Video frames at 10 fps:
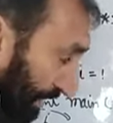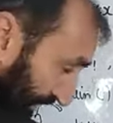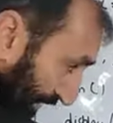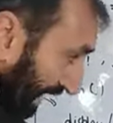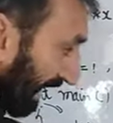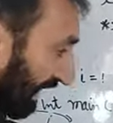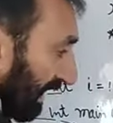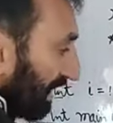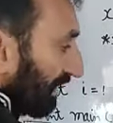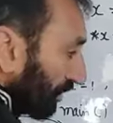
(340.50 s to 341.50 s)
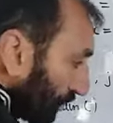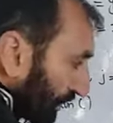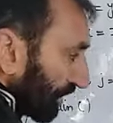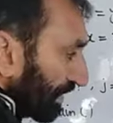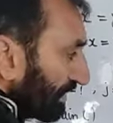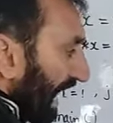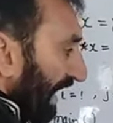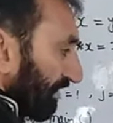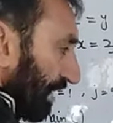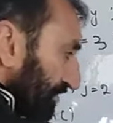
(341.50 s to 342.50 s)
similarly, 2000 the
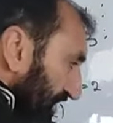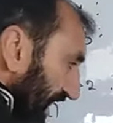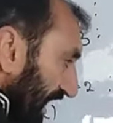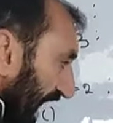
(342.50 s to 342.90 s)
address of J